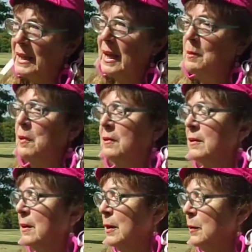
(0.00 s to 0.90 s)
the time or
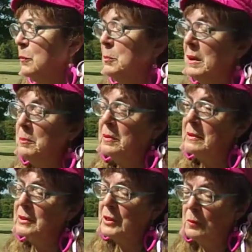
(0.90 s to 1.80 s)

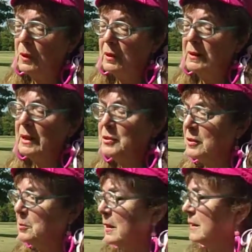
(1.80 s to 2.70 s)
remembering to get
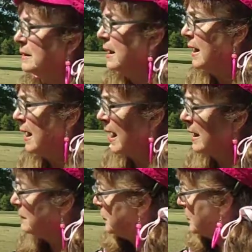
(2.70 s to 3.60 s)
to a meeting.
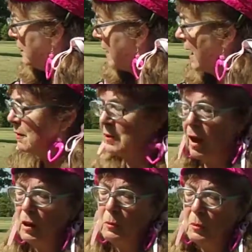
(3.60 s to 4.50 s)
And if you have an
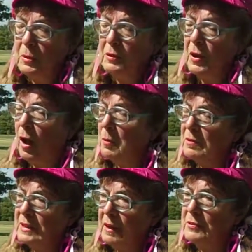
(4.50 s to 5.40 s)
automobile, you
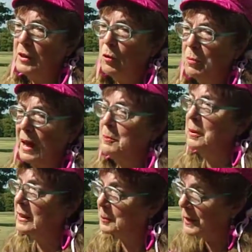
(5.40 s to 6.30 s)
almost have to go by and
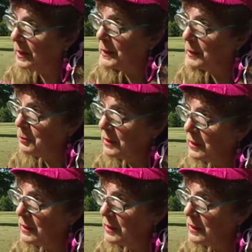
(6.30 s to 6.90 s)
pick them up.